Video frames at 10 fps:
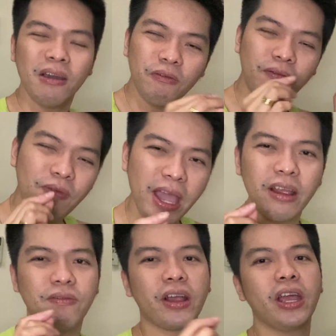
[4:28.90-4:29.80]
very,
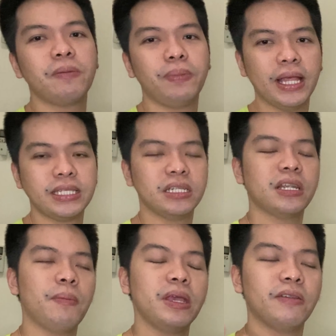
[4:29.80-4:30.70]
very unpleasant. I
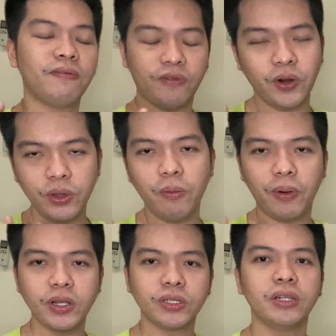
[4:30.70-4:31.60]
mean, for you
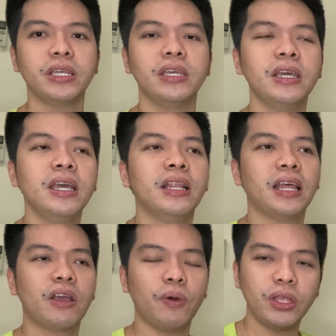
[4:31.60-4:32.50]
personally,
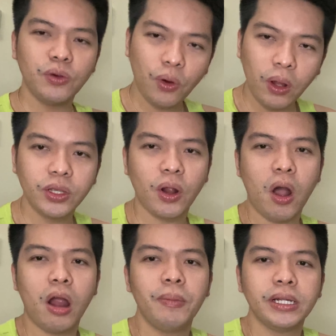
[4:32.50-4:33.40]
like when you hold your
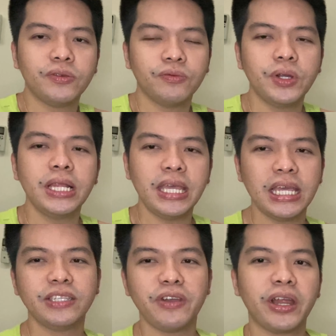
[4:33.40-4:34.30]
arm, it really
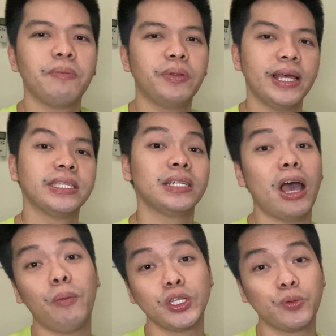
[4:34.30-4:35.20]
is very unpleasant. How
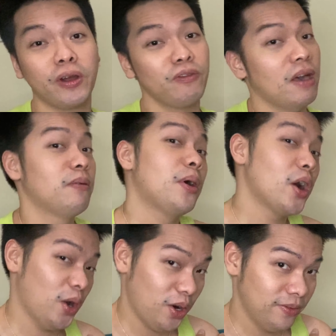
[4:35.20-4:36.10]
much more if you have a
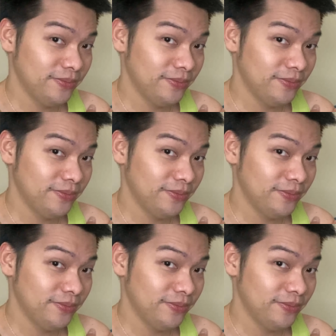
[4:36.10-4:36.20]
partner?